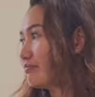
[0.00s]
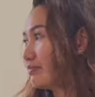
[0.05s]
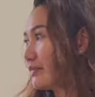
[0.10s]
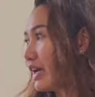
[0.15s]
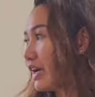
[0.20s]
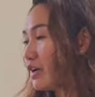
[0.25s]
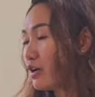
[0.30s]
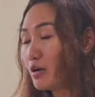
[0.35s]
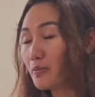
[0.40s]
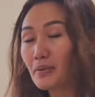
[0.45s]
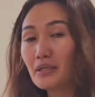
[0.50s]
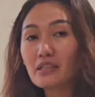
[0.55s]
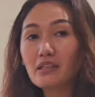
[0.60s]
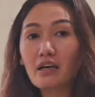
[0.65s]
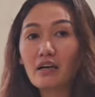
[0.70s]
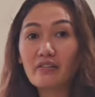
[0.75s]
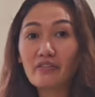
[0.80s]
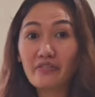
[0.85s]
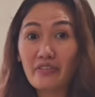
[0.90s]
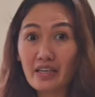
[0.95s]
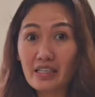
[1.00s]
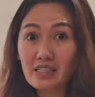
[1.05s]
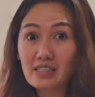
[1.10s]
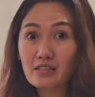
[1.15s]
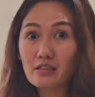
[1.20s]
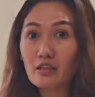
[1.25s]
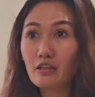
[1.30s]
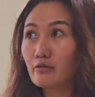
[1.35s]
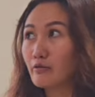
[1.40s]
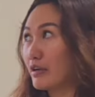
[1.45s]
I hope it got
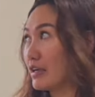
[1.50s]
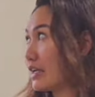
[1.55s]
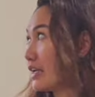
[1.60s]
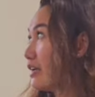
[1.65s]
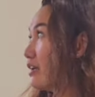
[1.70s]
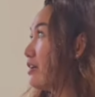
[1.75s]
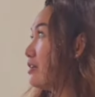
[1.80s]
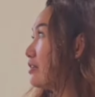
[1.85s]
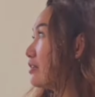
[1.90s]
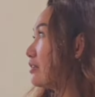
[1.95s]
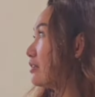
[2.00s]
fixed already.